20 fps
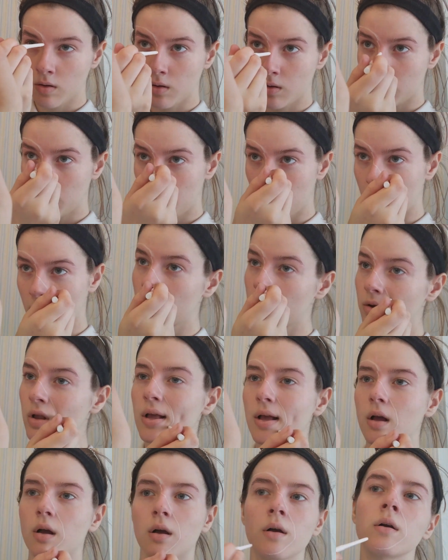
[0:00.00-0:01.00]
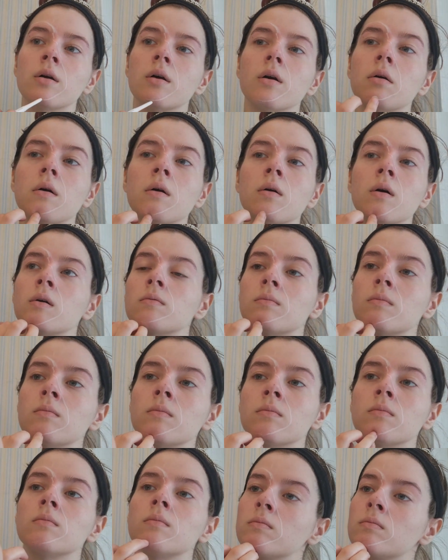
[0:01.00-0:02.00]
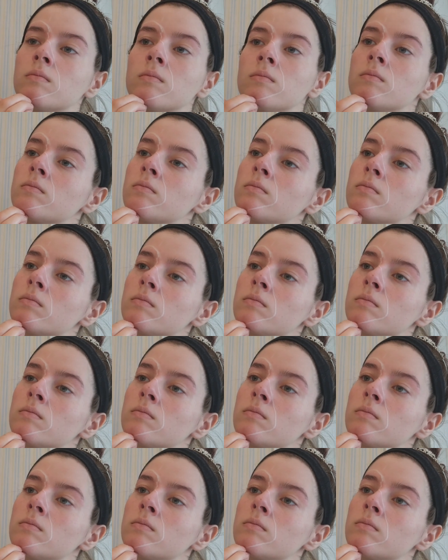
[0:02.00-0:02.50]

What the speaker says: Hello, this is Creme of Socialite Media, and I'm here today